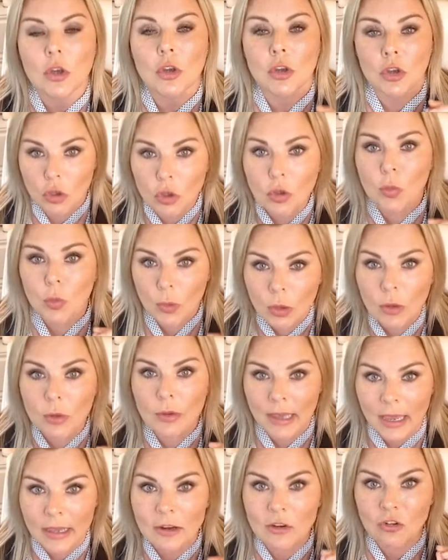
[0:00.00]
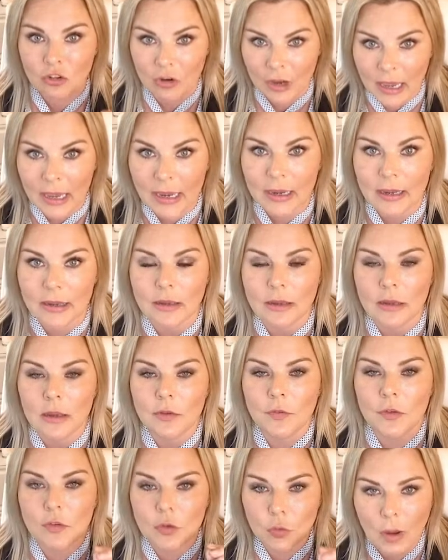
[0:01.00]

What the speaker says: you will get a check for